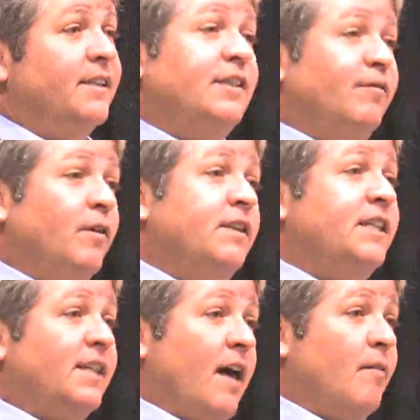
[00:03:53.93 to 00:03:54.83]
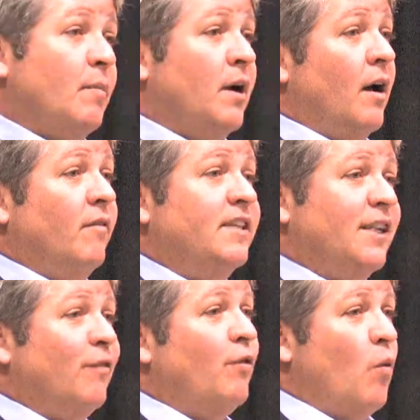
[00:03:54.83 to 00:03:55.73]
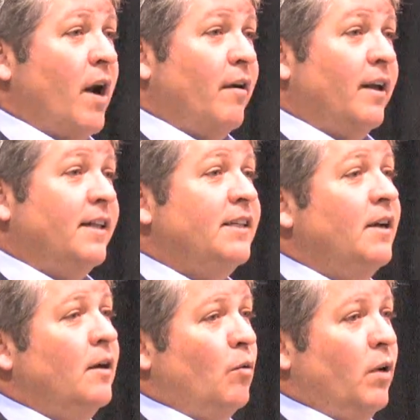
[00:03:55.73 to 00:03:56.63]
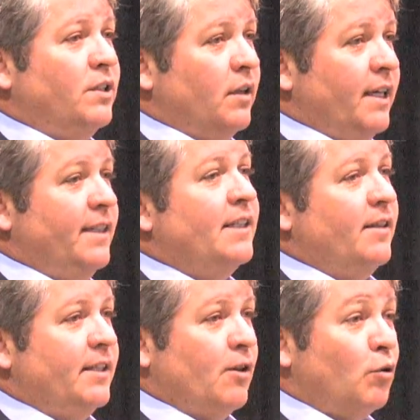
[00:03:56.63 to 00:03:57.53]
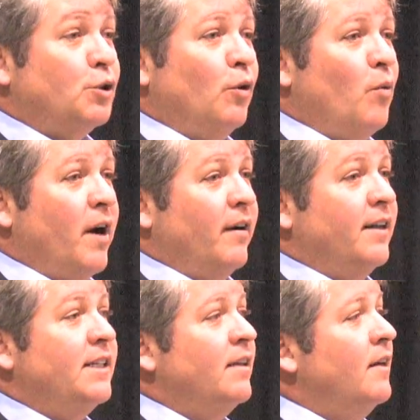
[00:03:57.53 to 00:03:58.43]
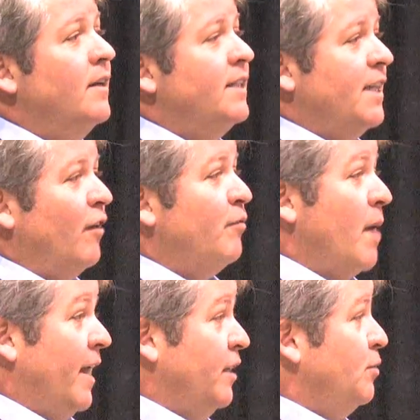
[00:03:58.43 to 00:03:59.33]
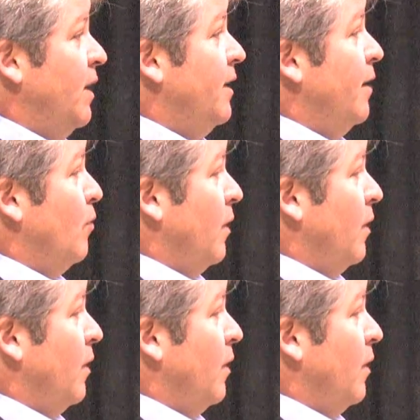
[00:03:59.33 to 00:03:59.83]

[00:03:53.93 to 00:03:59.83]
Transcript: It's the first step of self-awareness, which leads to social awareness, self-management, and